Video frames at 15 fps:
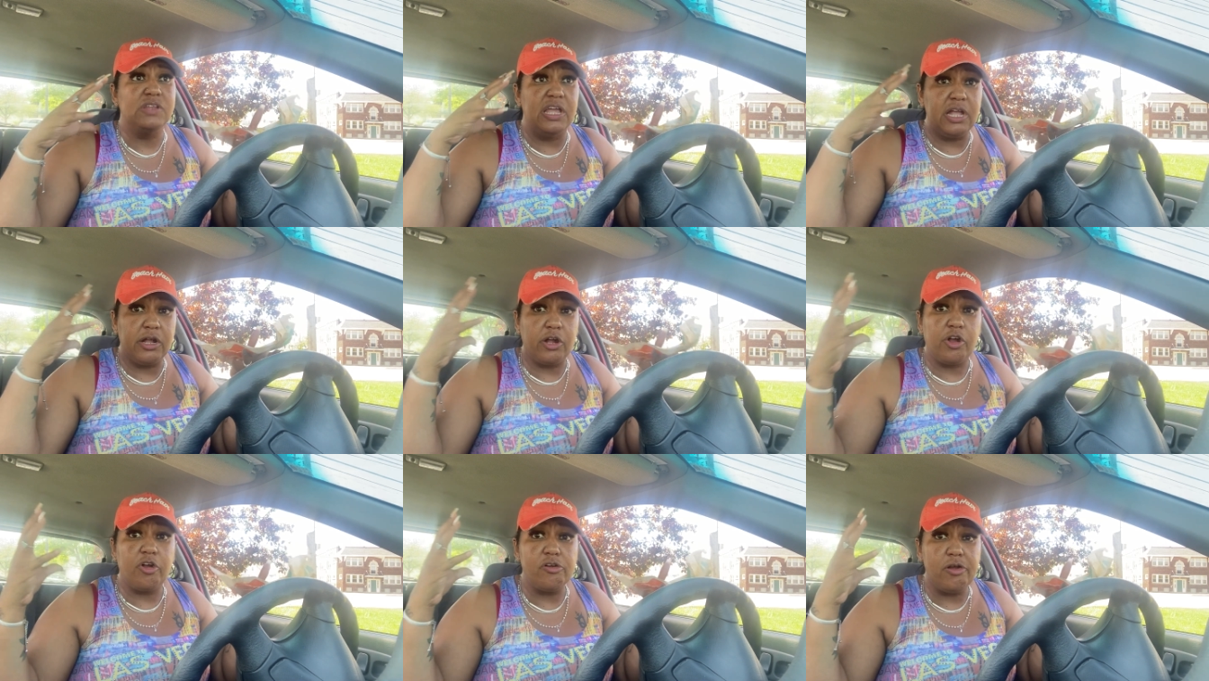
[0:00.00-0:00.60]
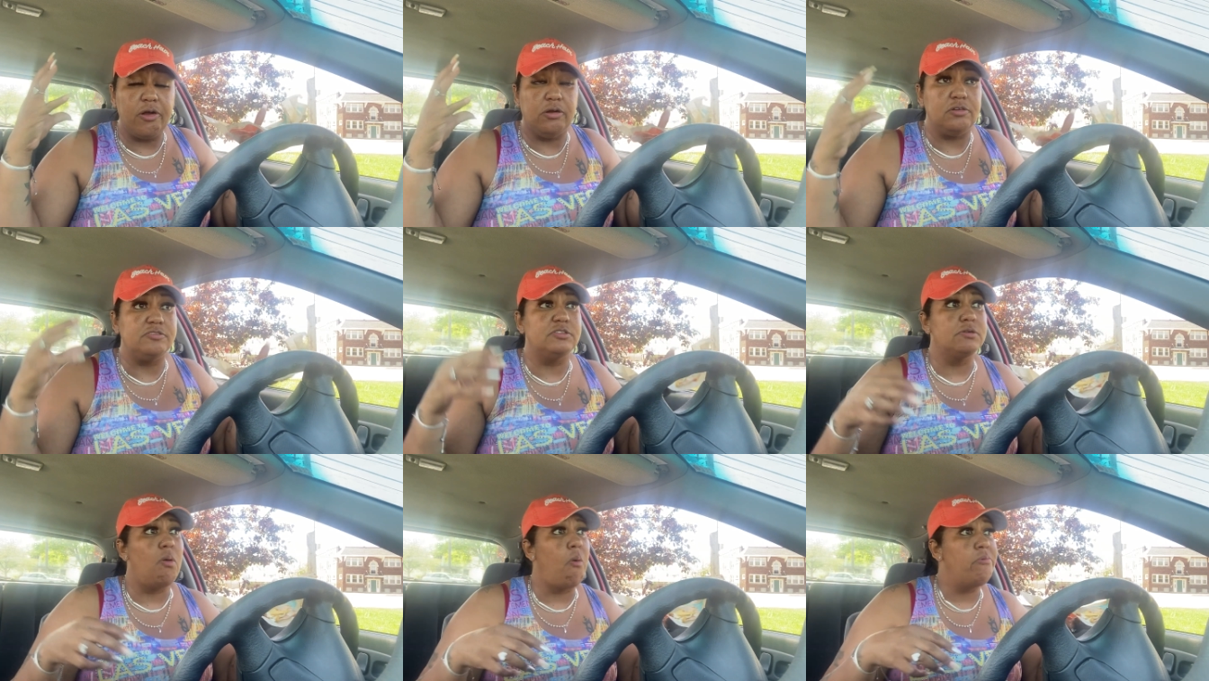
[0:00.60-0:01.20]
in
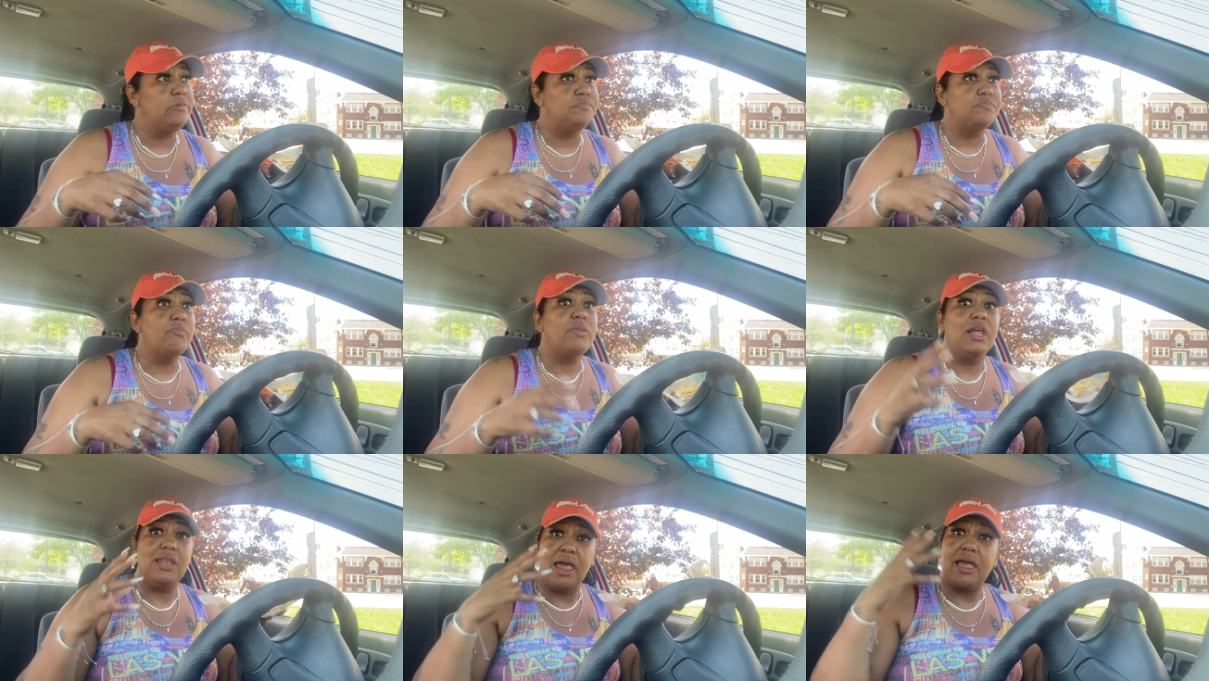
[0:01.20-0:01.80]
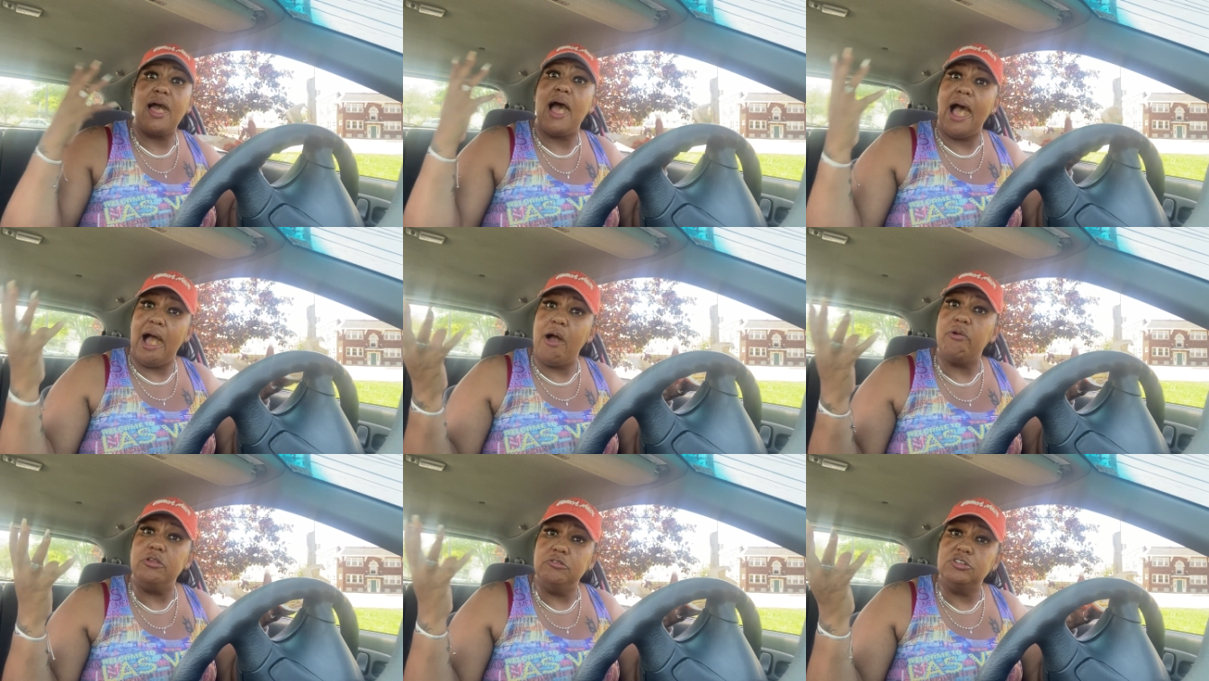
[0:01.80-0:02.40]
curls like how
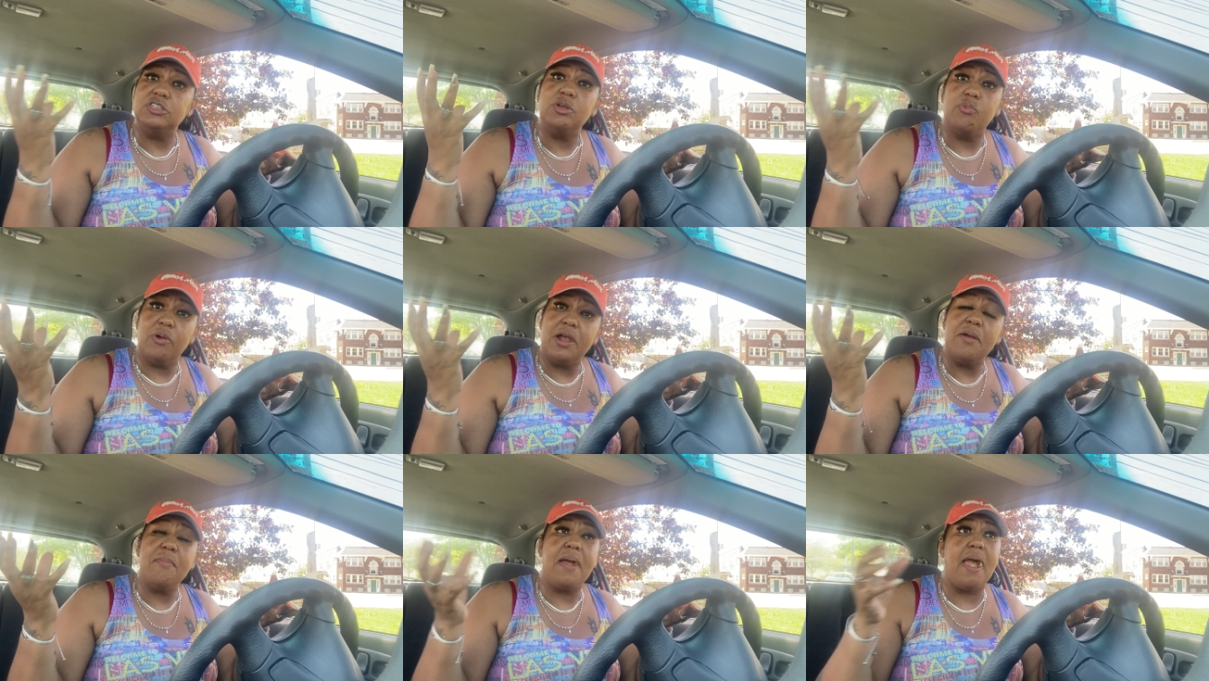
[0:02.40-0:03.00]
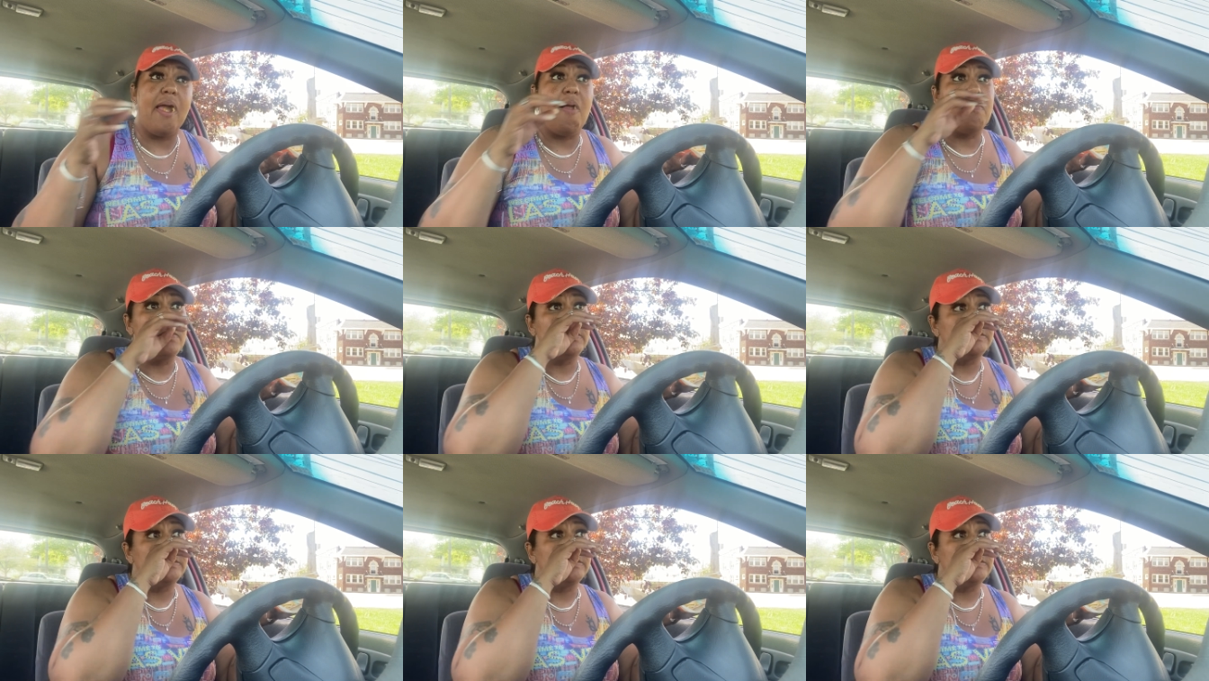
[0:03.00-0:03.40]
i used to wear mine